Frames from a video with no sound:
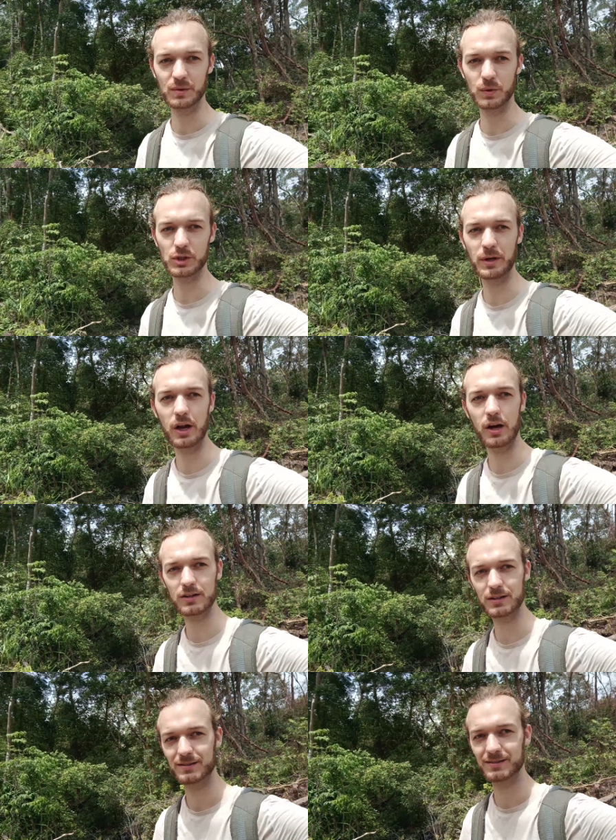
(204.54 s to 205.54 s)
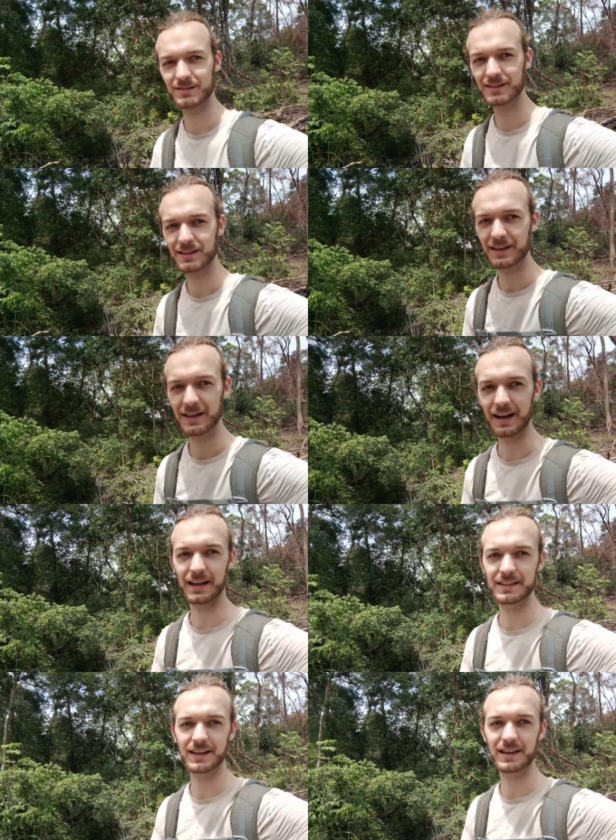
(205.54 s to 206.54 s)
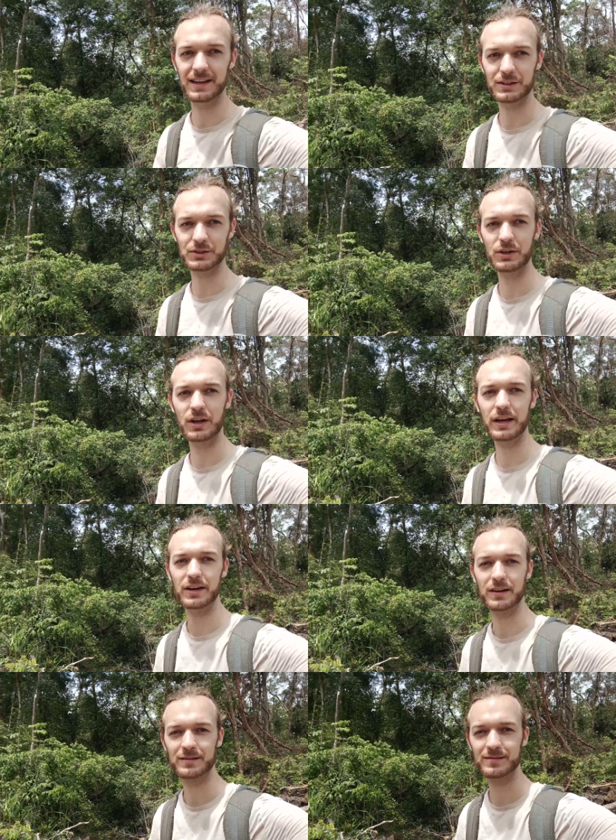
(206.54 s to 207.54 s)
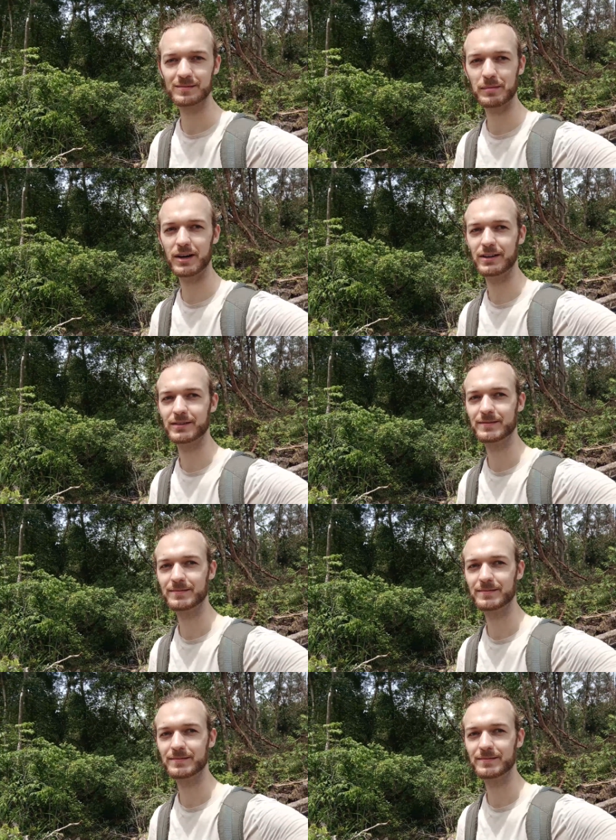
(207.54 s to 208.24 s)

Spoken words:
Wish me luck, and I'll see you later. Bye bye.